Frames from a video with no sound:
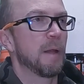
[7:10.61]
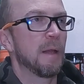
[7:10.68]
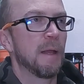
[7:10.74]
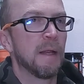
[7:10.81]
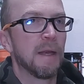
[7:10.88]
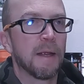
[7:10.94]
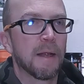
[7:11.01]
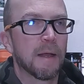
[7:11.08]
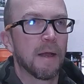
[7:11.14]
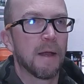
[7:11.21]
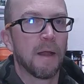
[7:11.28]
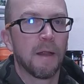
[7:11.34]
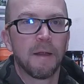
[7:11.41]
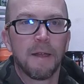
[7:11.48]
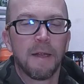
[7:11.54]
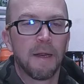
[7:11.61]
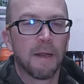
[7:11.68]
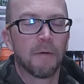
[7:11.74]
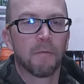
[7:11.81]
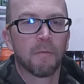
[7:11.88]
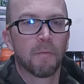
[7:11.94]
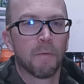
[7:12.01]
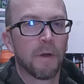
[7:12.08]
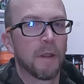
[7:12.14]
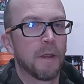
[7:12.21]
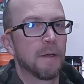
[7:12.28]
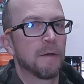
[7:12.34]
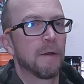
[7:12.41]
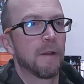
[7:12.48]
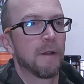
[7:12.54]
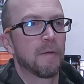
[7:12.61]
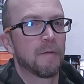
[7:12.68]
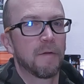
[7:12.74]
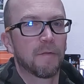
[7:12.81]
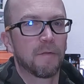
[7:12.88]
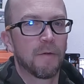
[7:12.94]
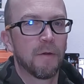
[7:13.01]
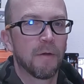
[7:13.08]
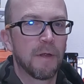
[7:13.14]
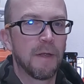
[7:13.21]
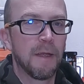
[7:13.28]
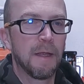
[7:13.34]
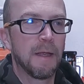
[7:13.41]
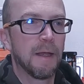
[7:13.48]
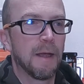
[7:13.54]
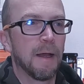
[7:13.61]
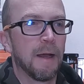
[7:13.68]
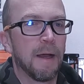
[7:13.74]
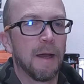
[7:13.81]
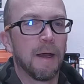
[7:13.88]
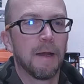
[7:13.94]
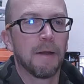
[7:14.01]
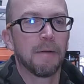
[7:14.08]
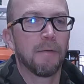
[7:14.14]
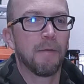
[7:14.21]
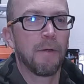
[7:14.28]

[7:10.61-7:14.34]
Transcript: eating eating a really delicious cookie uh,